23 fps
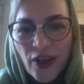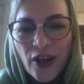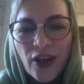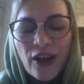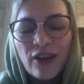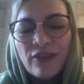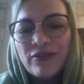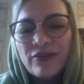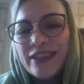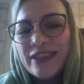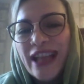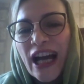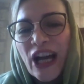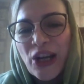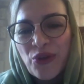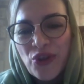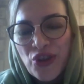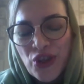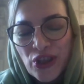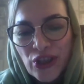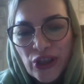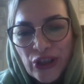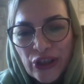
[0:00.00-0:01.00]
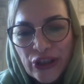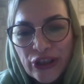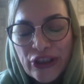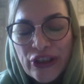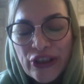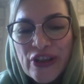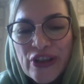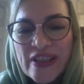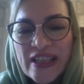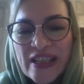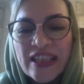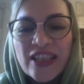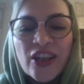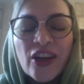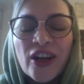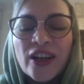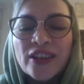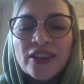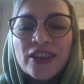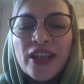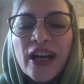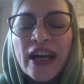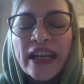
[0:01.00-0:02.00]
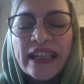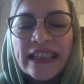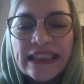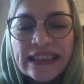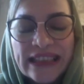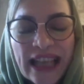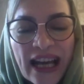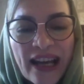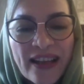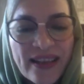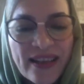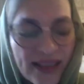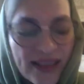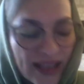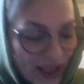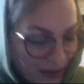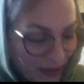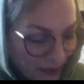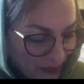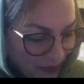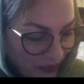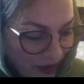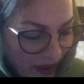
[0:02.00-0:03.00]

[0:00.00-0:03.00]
of language learners in online classes.